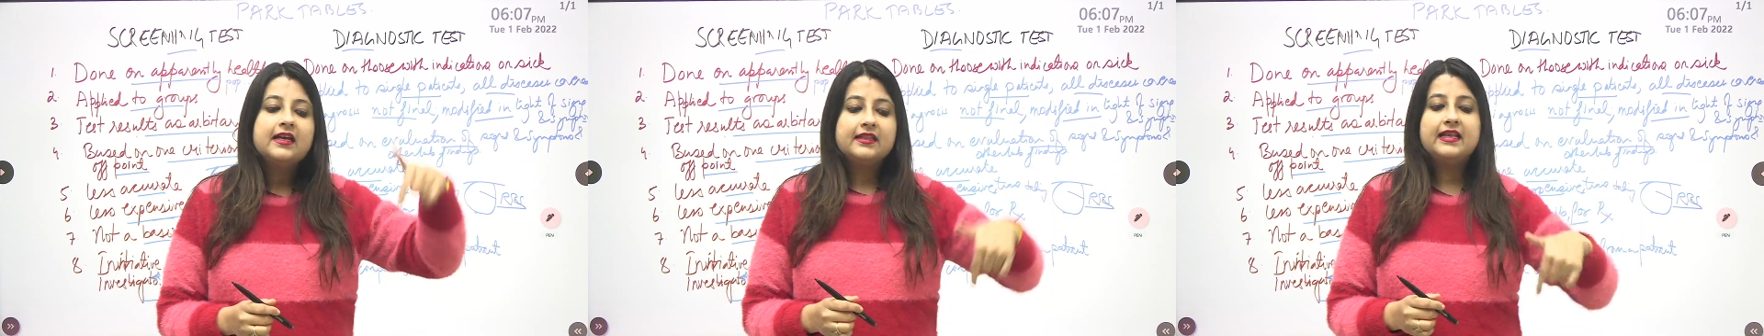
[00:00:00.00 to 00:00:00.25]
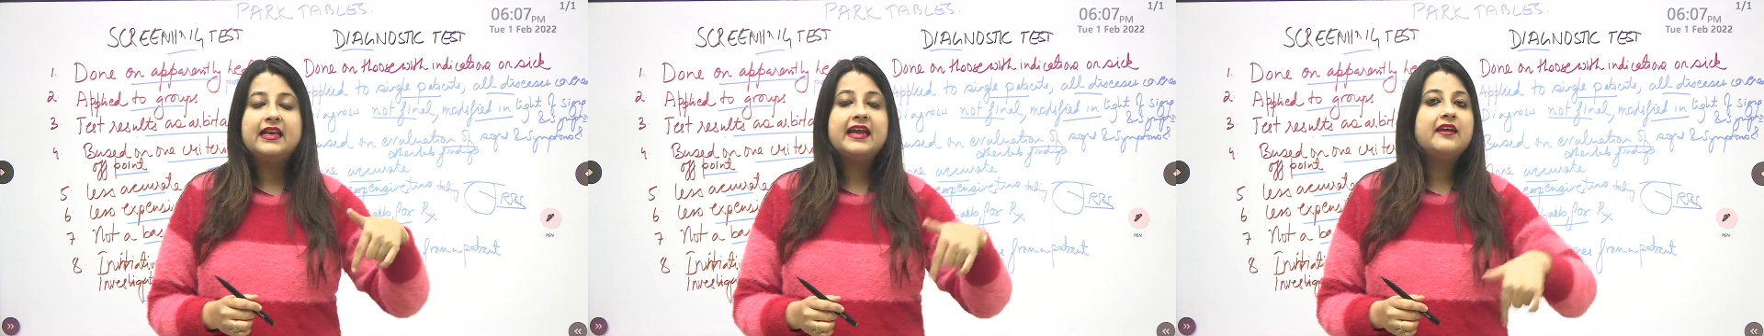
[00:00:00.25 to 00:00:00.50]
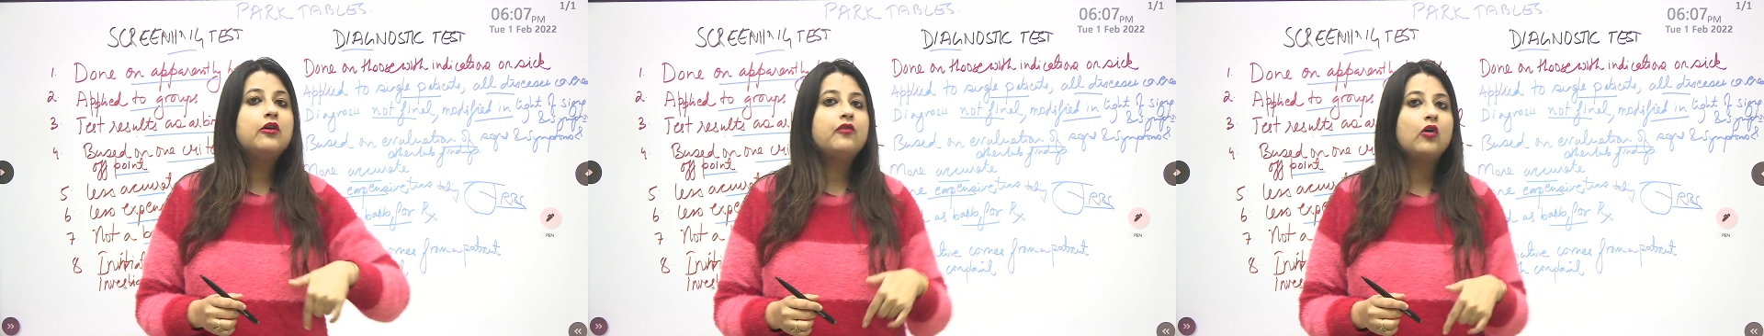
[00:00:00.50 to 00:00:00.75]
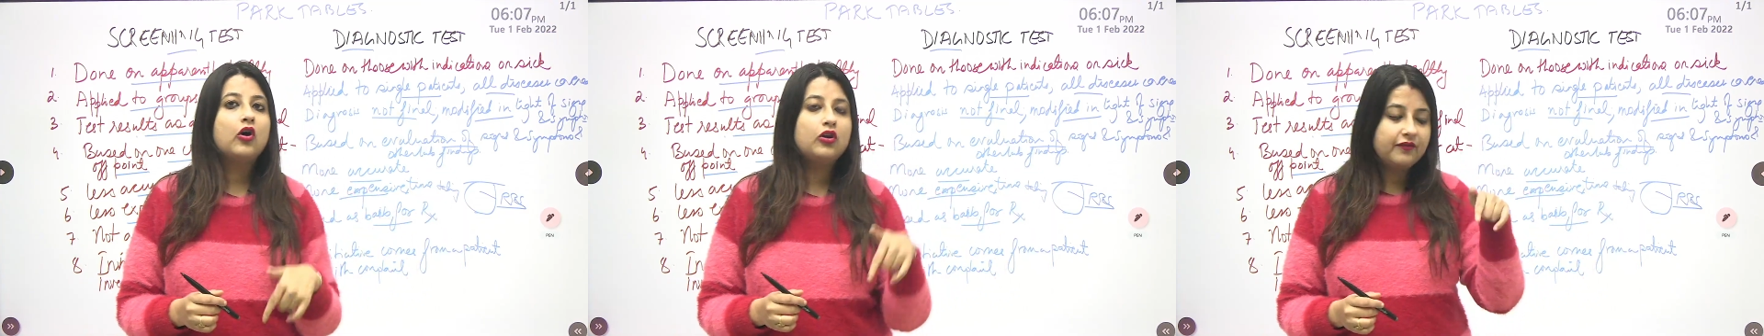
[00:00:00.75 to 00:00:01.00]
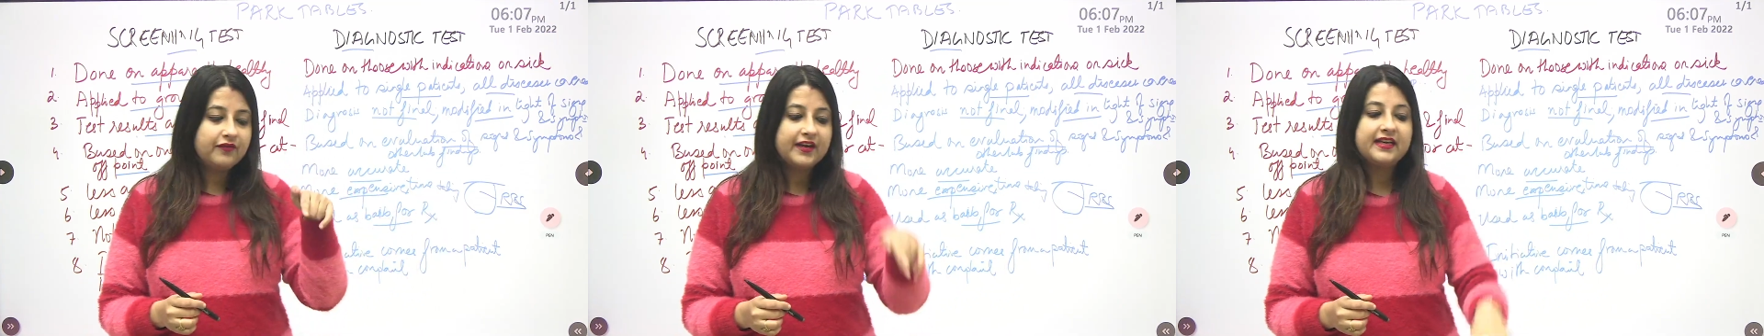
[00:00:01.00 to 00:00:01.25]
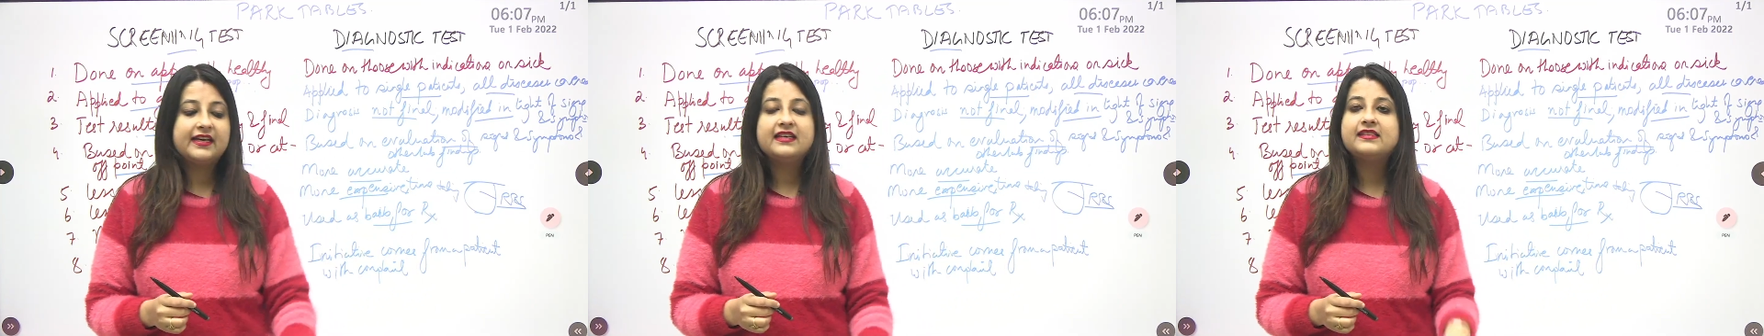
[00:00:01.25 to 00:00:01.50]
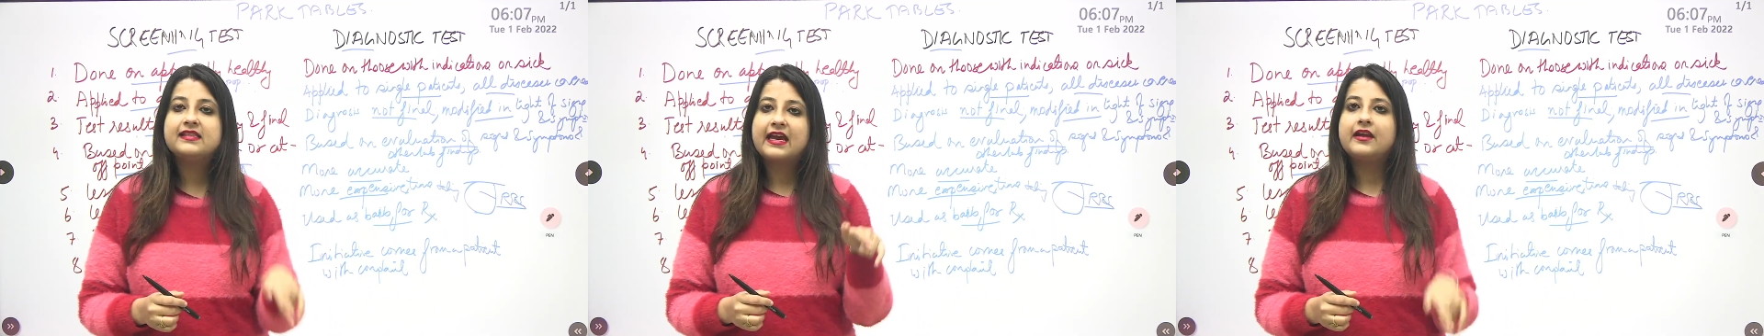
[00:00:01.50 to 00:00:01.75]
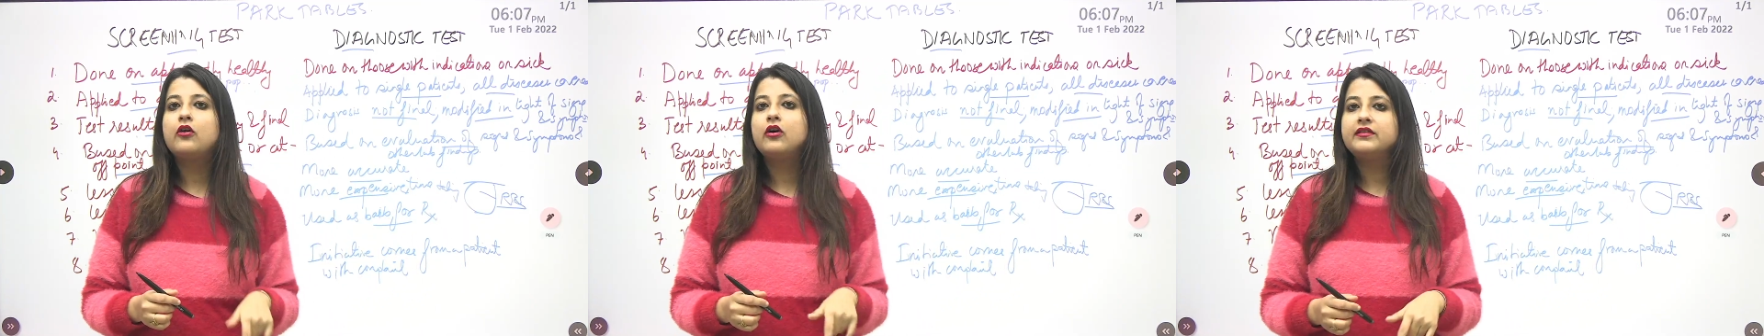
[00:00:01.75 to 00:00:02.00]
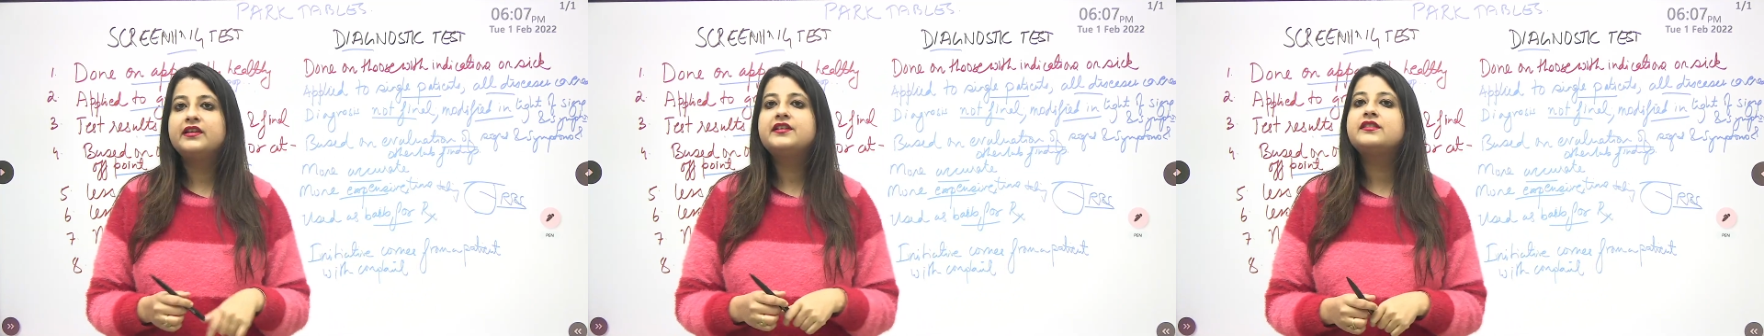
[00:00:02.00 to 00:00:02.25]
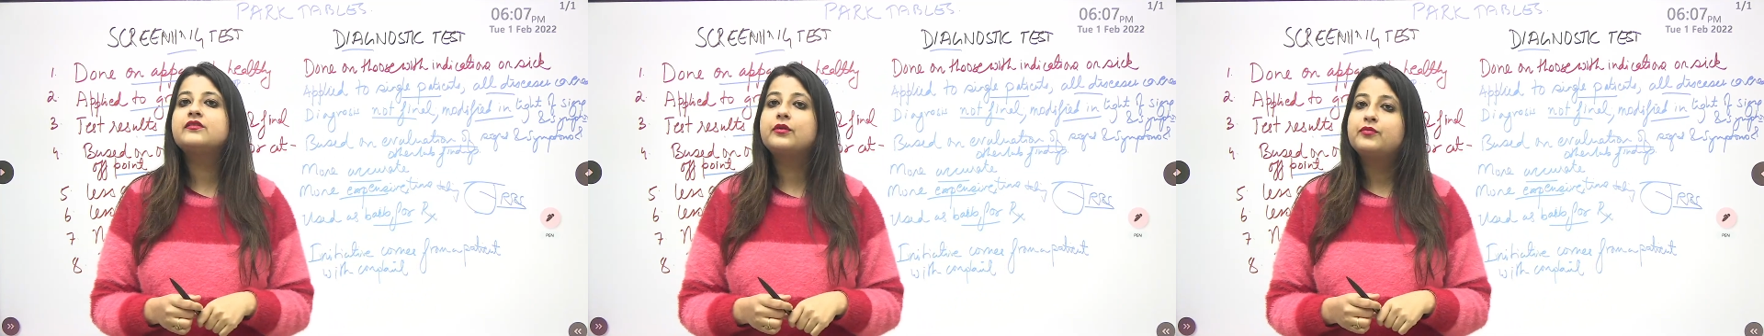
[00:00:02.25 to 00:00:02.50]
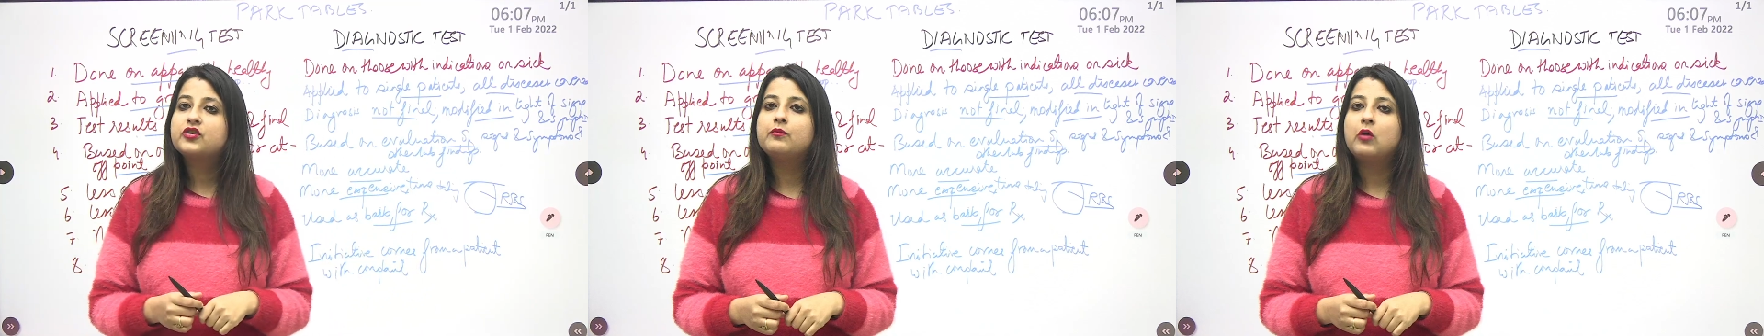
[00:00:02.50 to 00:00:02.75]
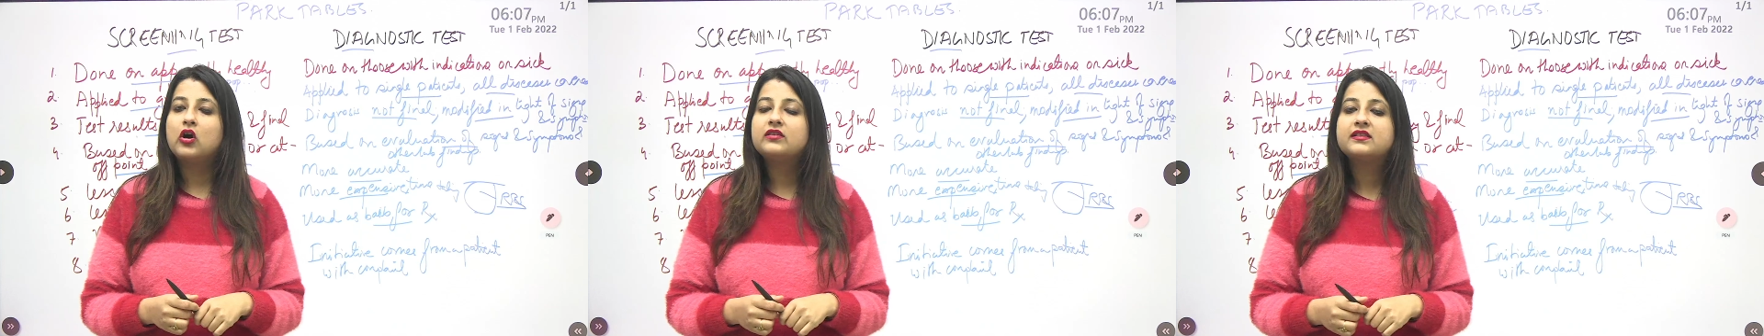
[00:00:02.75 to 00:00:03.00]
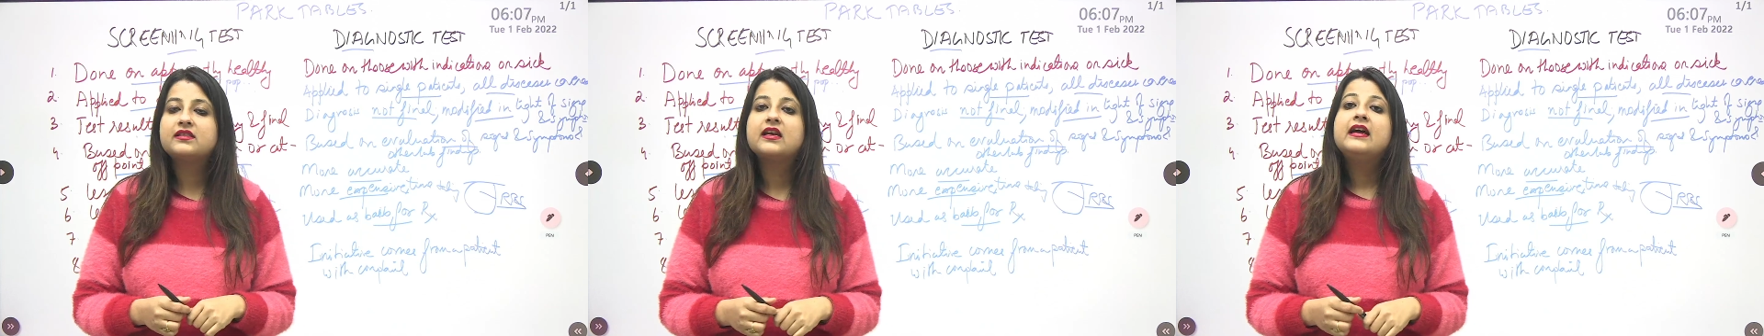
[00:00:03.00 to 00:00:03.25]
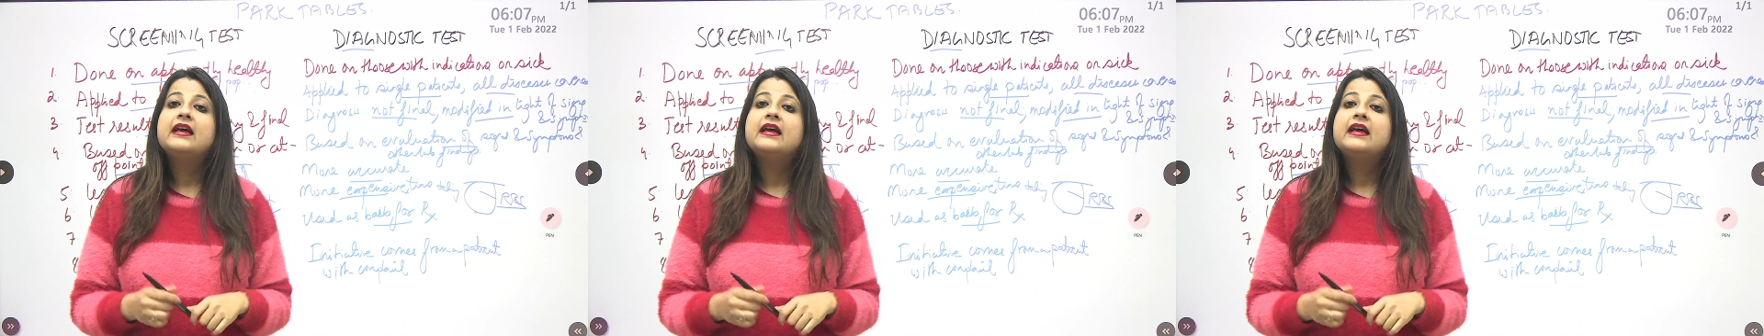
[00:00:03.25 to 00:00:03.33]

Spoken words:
The link of all of it is there on the description box.